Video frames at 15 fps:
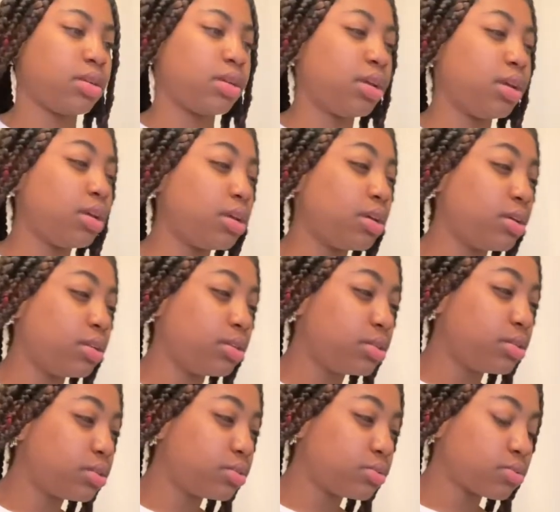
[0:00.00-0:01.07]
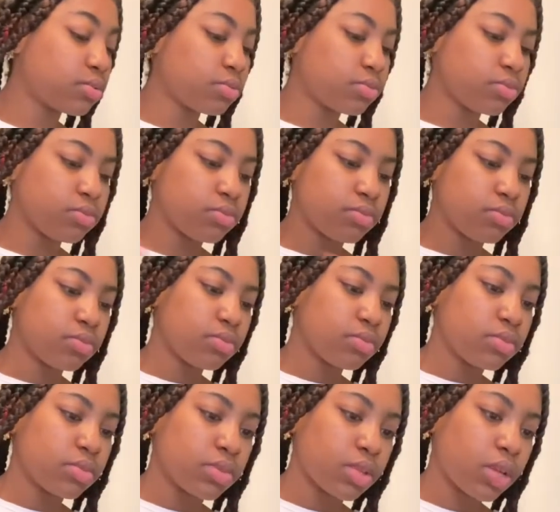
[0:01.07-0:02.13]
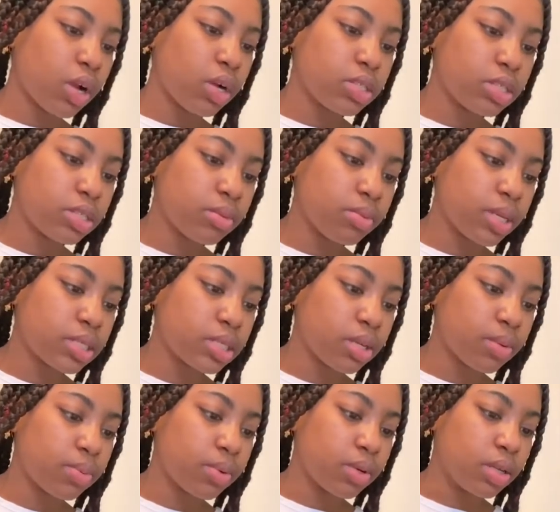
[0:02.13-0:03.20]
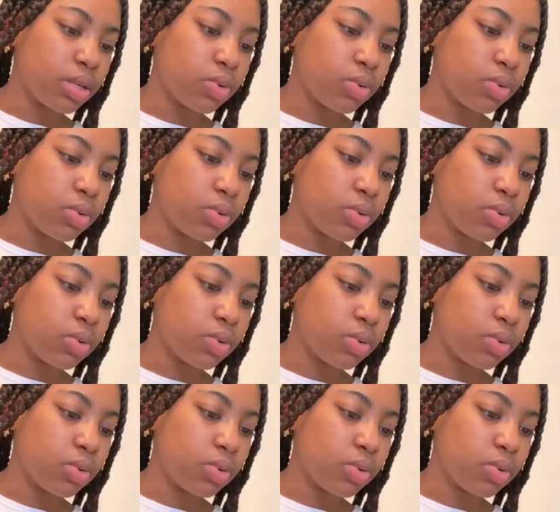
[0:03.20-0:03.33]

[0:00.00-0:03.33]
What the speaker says: And hers is the messed up one.